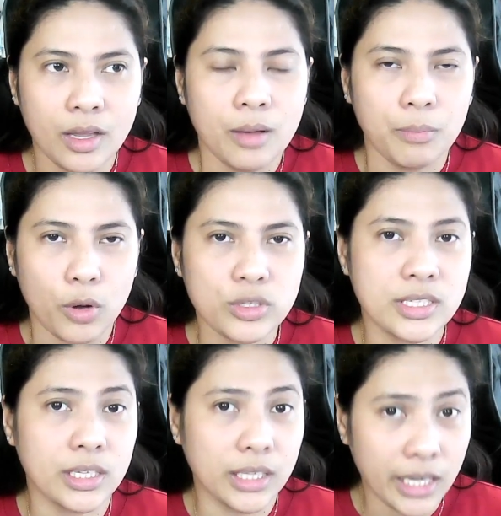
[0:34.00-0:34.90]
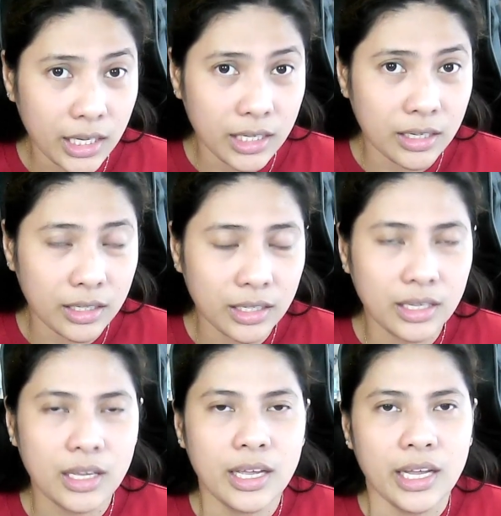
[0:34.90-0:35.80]
post the link
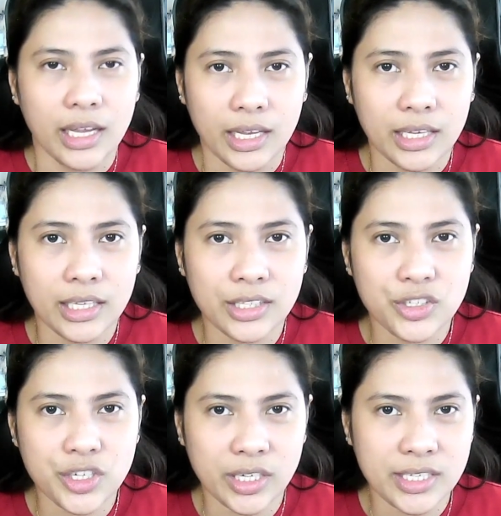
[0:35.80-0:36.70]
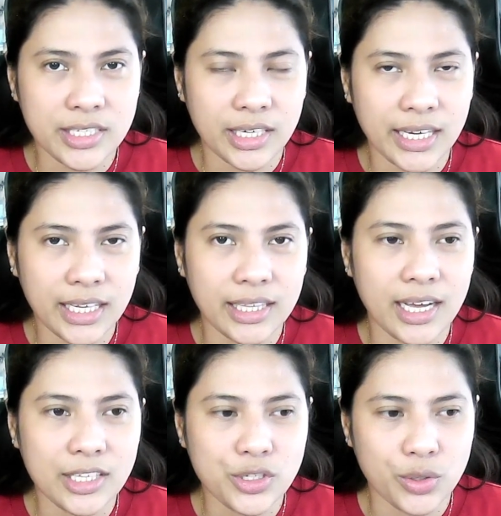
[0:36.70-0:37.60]
and just click
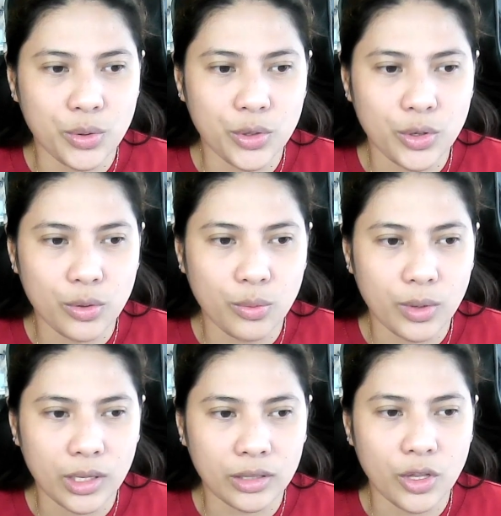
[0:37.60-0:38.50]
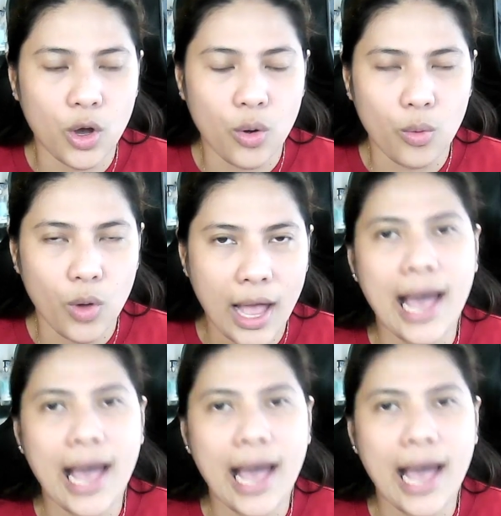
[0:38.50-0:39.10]
that so you will know